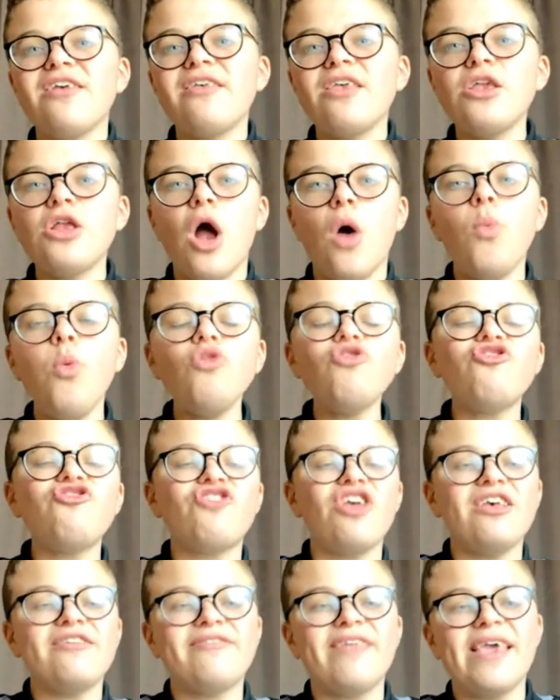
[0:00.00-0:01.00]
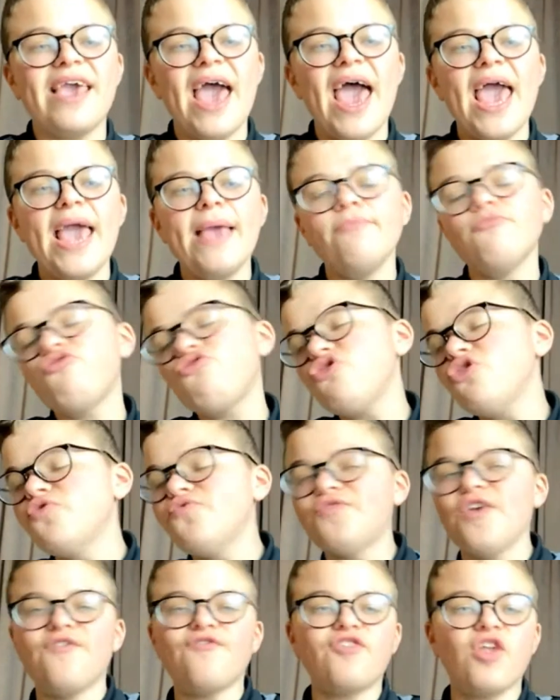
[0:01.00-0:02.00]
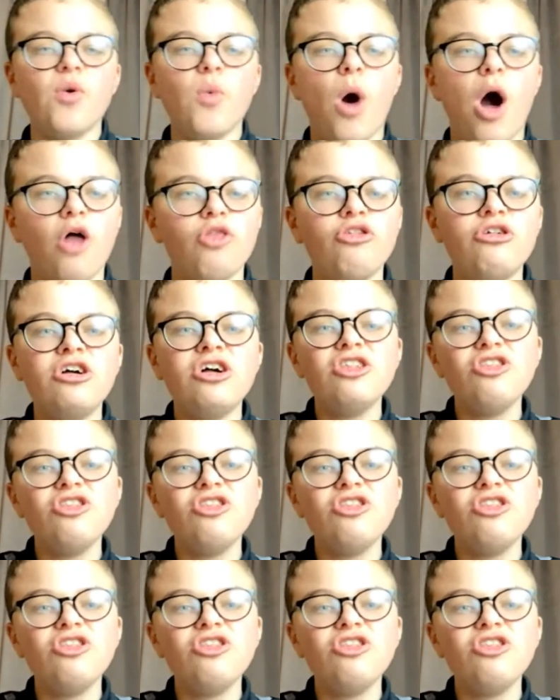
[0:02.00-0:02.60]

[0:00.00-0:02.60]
you know, won 60 games, drew 51,